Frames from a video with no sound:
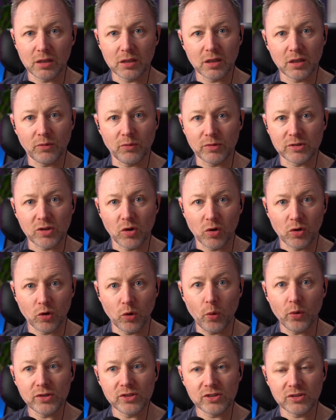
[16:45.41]
It was all
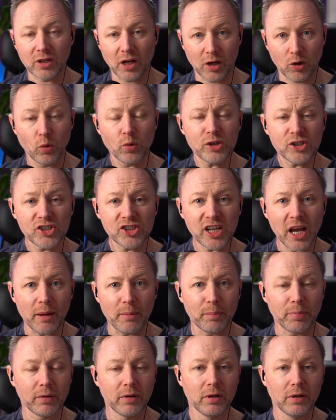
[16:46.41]
a ghost ship.